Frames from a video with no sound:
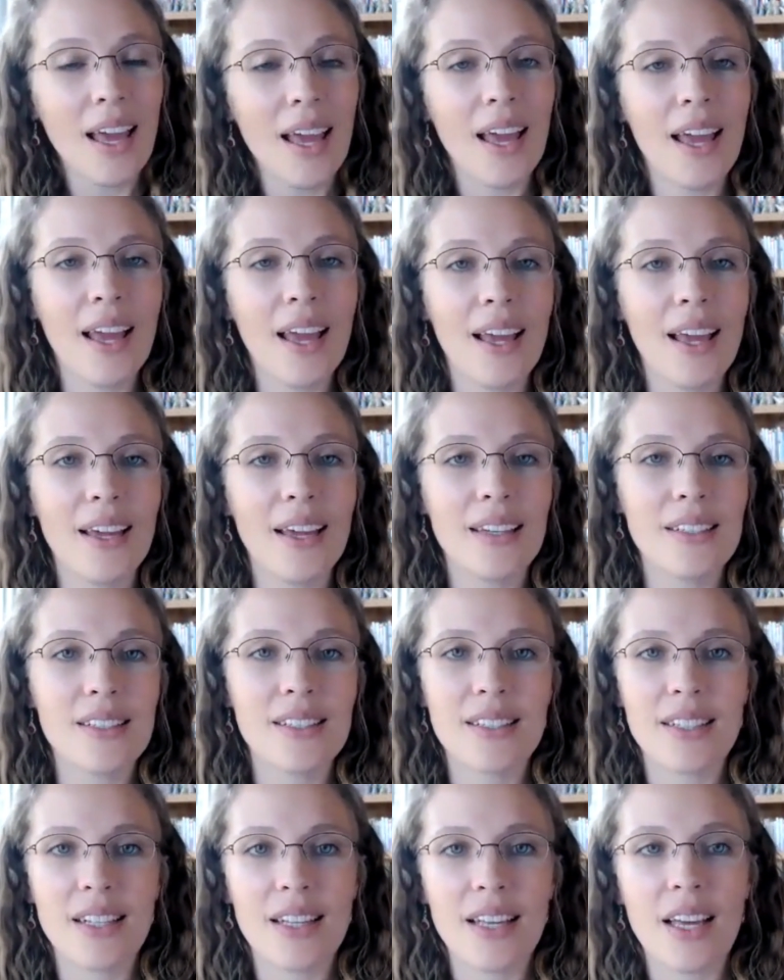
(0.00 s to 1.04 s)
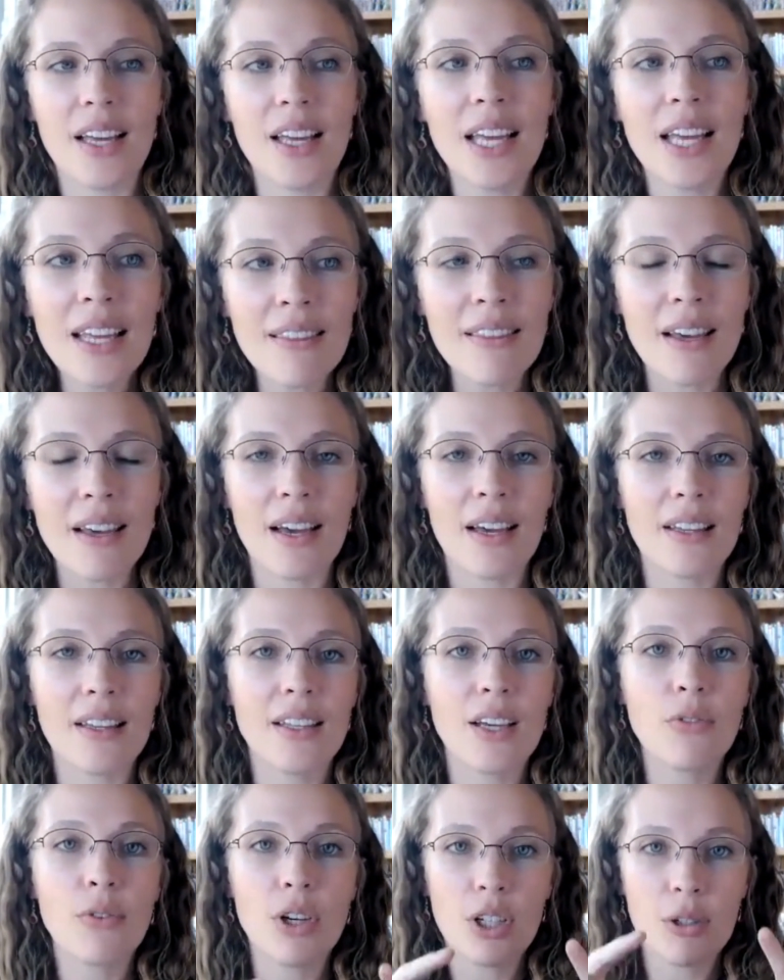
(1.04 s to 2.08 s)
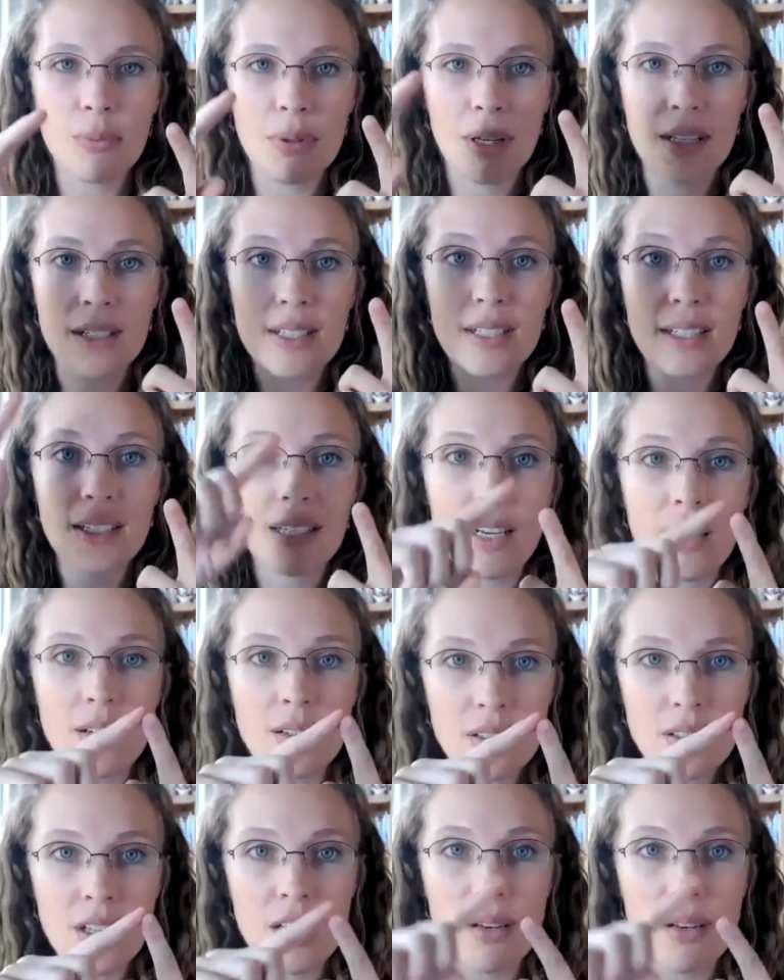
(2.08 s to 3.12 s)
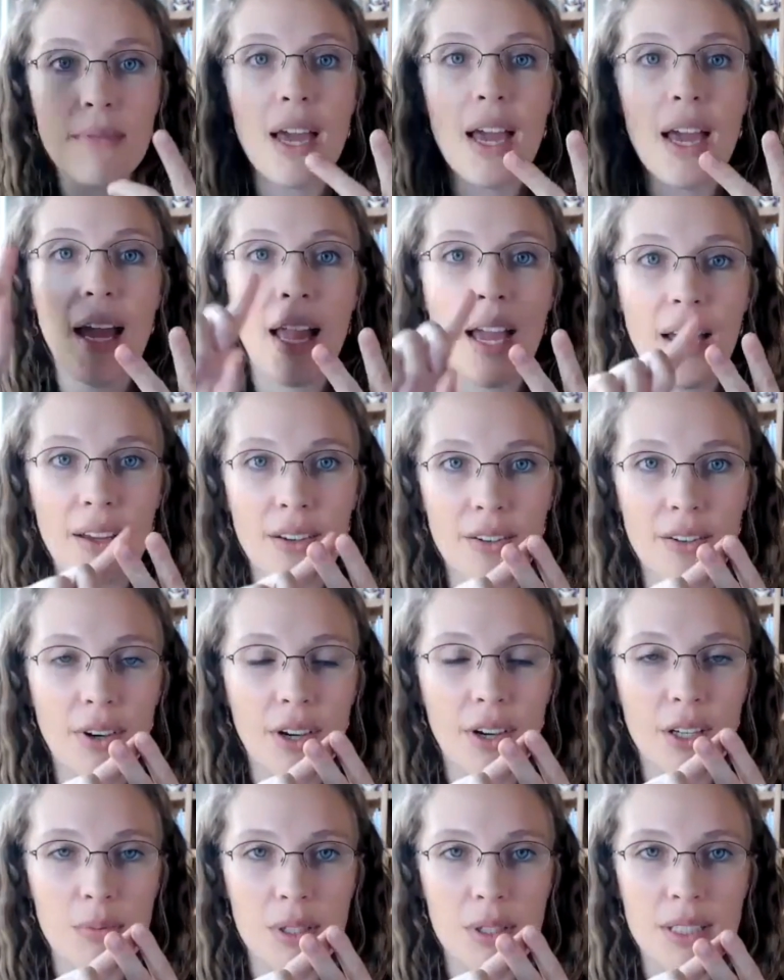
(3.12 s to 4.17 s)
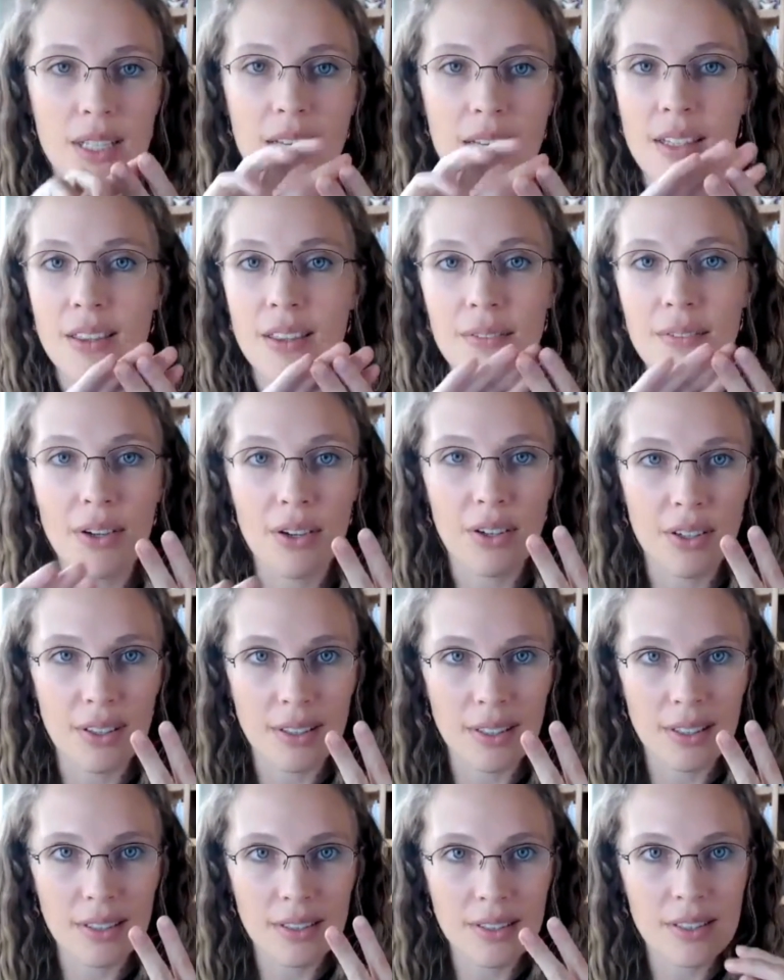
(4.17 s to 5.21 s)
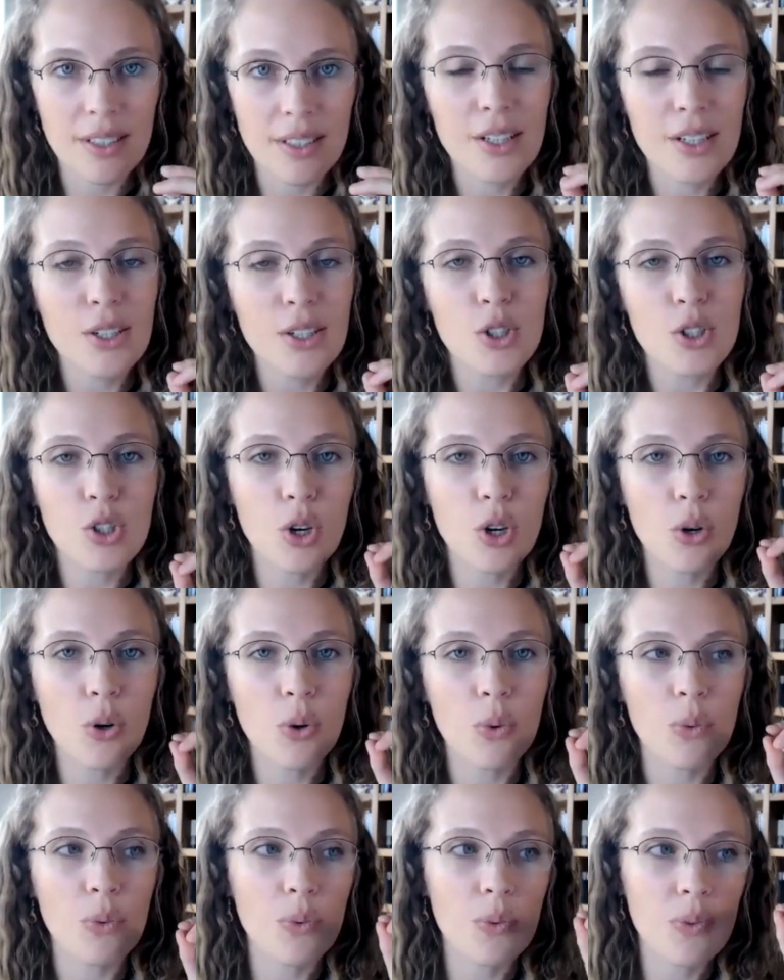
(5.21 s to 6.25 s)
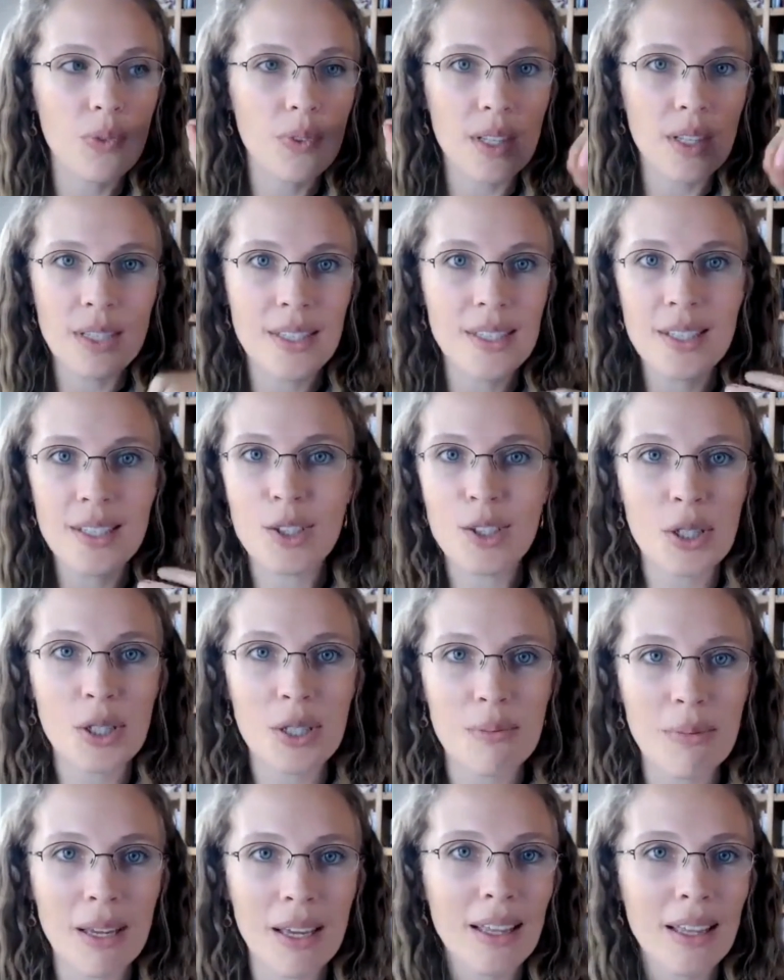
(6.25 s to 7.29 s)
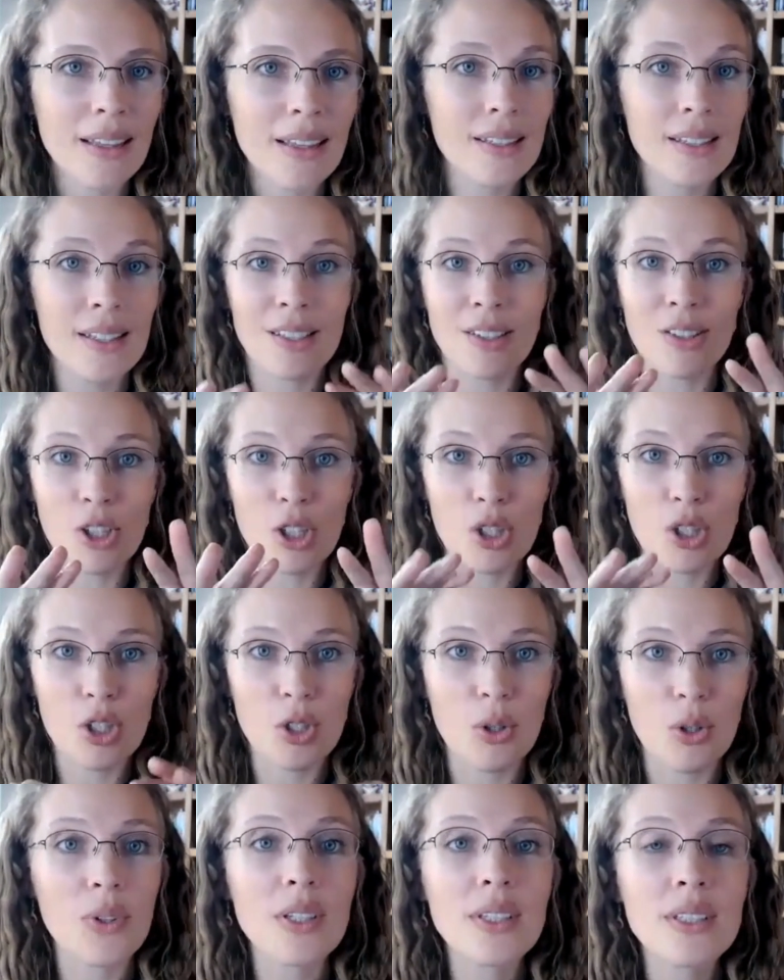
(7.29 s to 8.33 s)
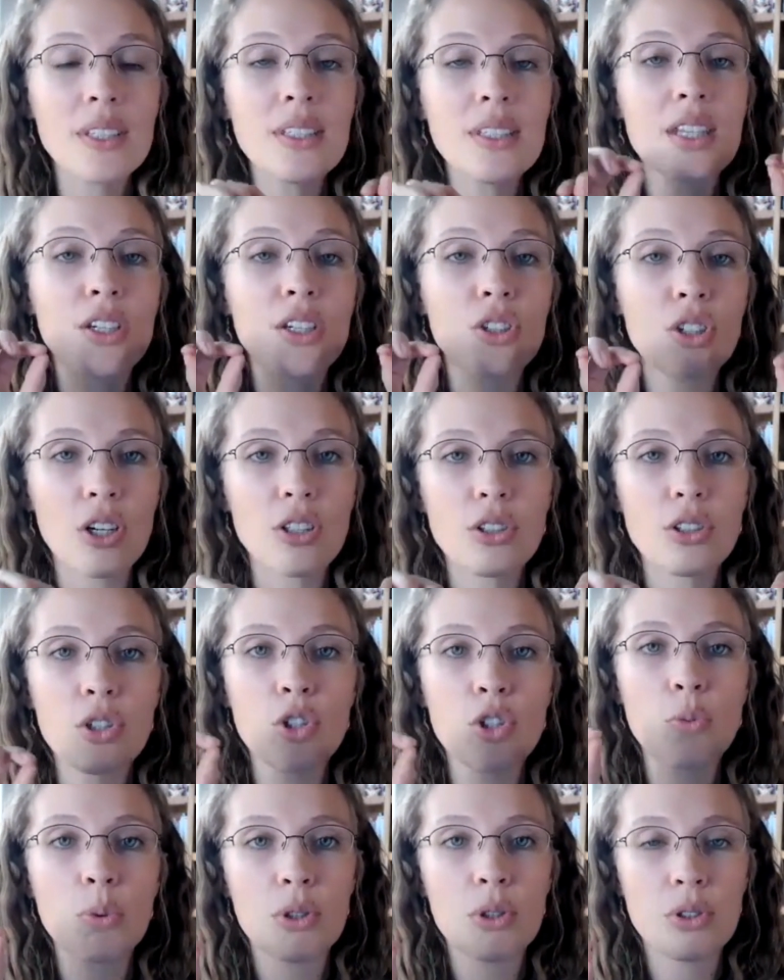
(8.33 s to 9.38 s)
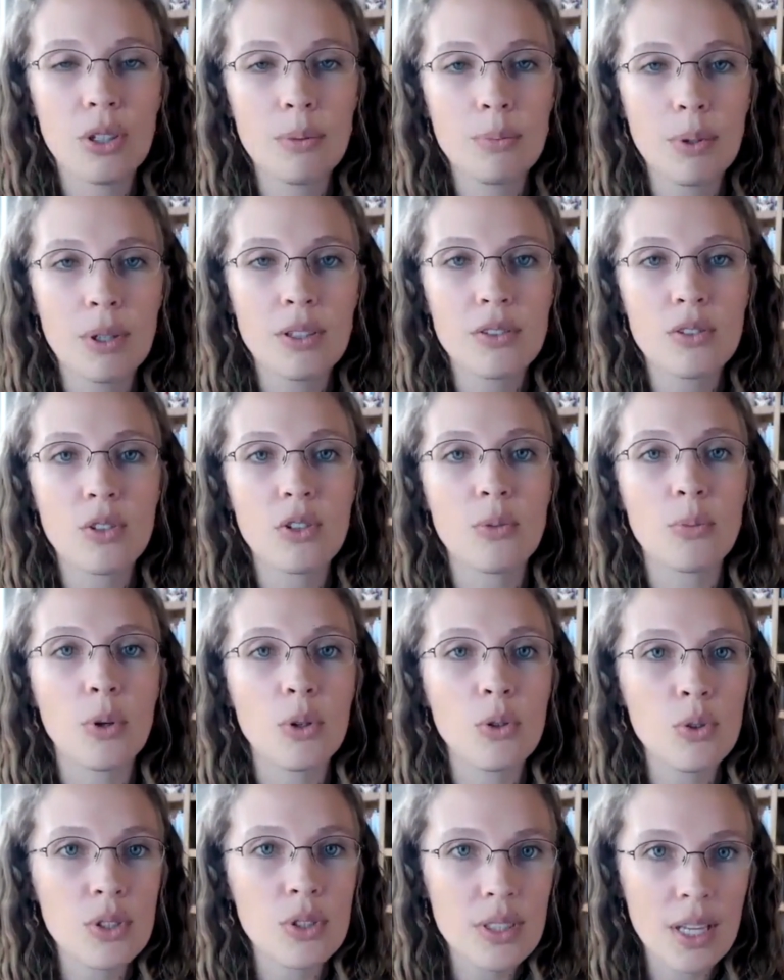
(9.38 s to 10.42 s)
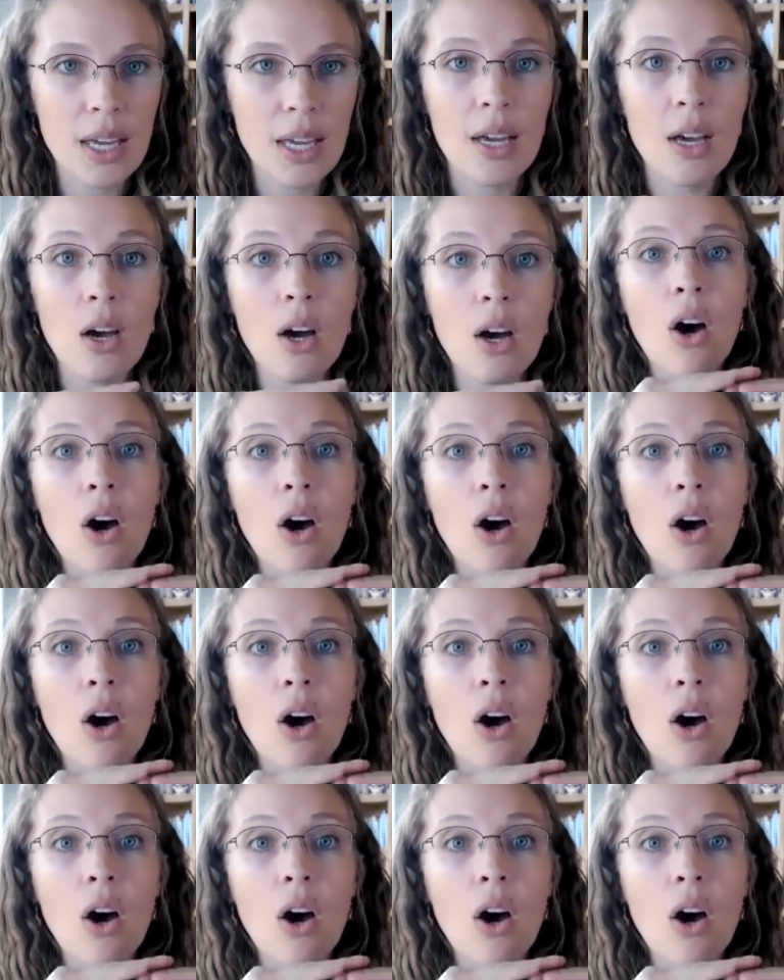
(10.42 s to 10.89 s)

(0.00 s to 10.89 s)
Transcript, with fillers: And in that, they recommend calcium and vitamin D at the very least. So this isn't just me. This isn't just you. This is the doctors who prescribe prednisone the most say